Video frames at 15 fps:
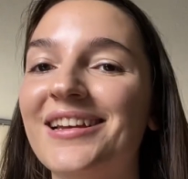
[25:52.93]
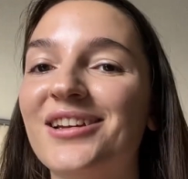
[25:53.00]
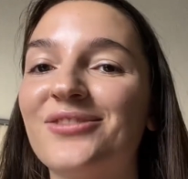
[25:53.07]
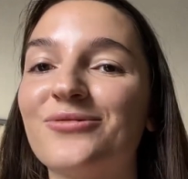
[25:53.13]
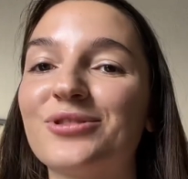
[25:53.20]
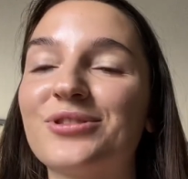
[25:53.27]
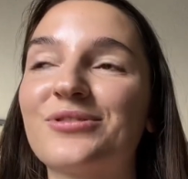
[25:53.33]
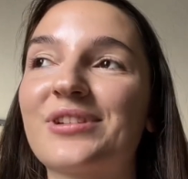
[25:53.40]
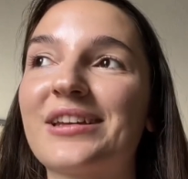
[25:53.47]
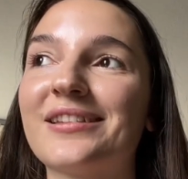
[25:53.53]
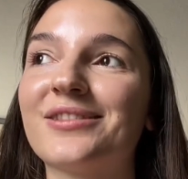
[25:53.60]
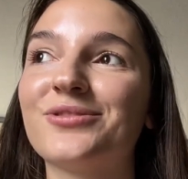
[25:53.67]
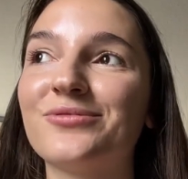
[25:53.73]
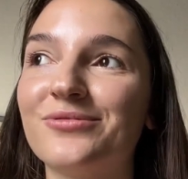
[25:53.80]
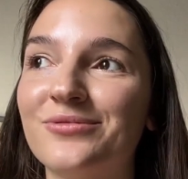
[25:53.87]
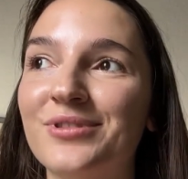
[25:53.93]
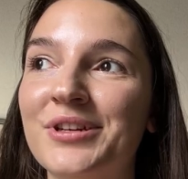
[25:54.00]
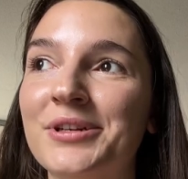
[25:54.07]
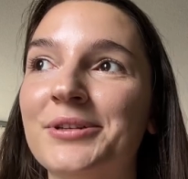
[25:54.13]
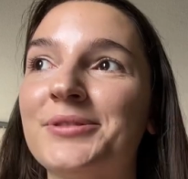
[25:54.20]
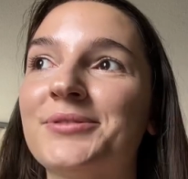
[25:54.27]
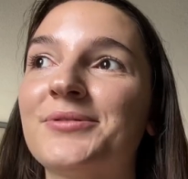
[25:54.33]
what you can do
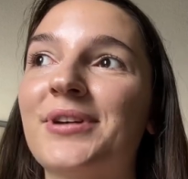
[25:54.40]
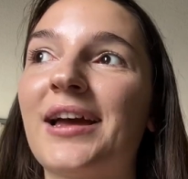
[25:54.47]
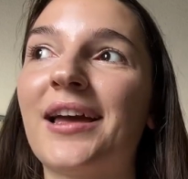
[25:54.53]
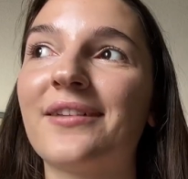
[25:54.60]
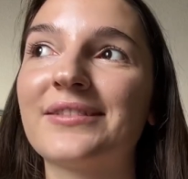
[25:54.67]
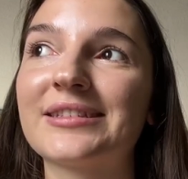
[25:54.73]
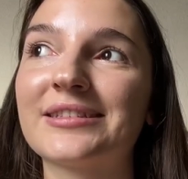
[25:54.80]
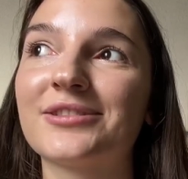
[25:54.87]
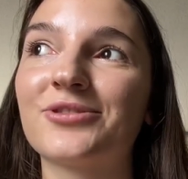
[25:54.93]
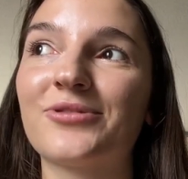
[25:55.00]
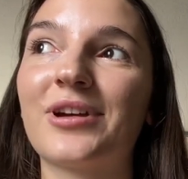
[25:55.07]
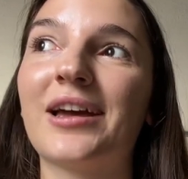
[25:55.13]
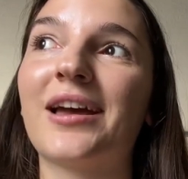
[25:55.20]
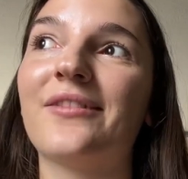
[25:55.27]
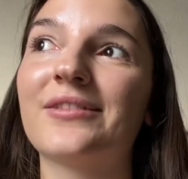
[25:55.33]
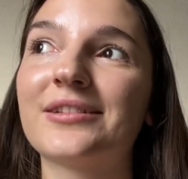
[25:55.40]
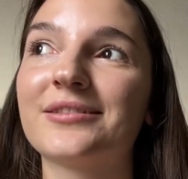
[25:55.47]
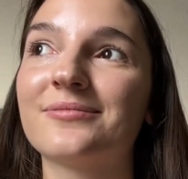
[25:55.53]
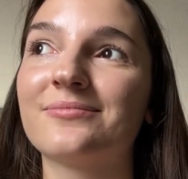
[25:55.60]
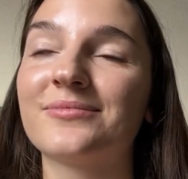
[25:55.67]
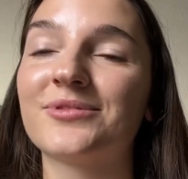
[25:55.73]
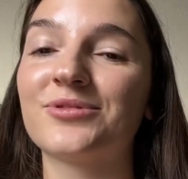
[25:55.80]
to have
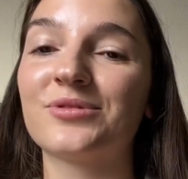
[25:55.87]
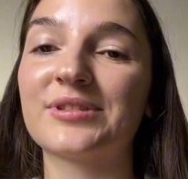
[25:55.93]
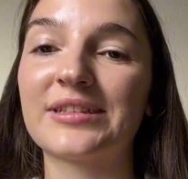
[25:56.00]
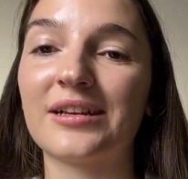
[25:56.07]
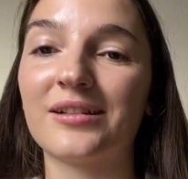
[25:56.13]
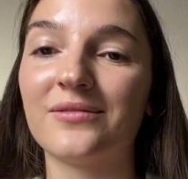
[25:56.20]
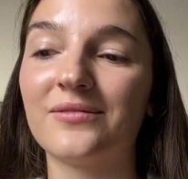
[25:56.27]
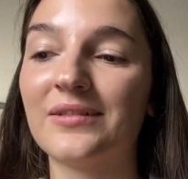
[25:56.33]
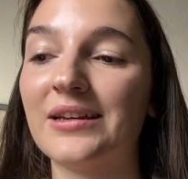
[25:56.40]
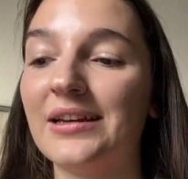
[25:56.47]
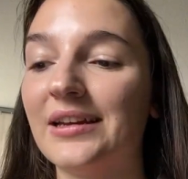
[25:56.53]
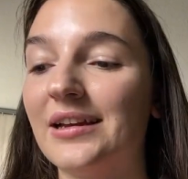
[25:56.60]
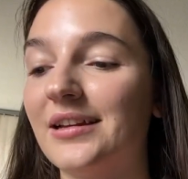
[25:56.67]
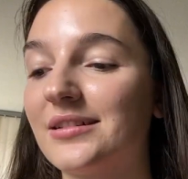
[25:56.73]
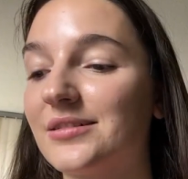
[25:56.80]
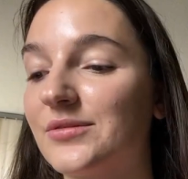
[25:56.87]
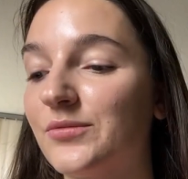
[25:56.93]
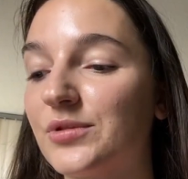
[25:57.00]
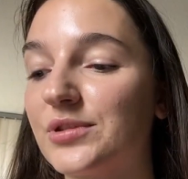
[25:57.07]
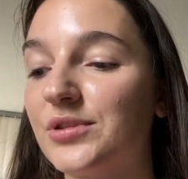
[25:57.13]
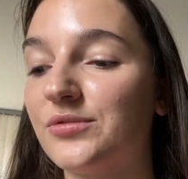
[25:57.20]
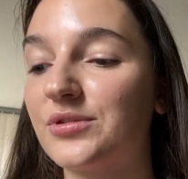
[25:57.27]
it to yourself, and
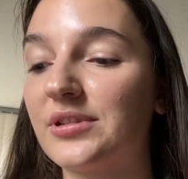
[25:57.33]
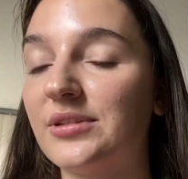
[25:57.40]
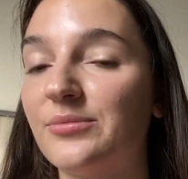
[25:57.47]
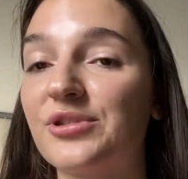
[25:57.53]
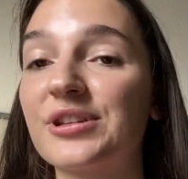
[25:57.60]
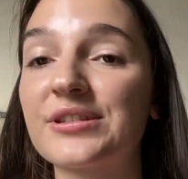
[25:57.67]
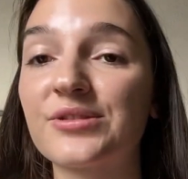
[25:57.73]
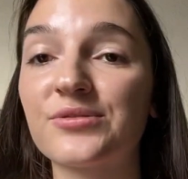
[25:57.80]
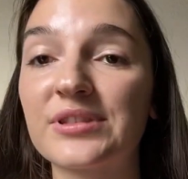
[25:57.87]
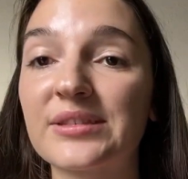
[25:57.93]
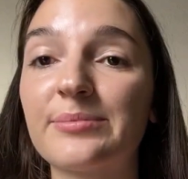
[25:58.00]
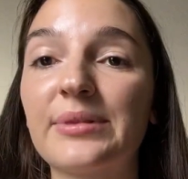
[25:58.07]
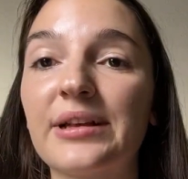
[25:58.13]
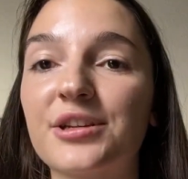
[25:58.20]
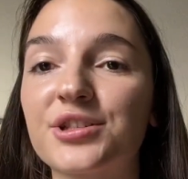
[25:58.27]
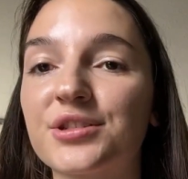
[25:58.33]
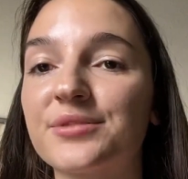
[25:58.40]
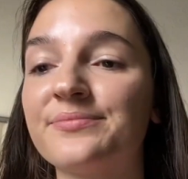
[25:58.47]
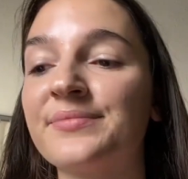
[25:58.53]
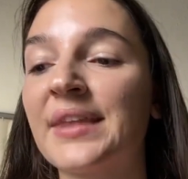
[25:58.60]
what usually brings you this pleasure.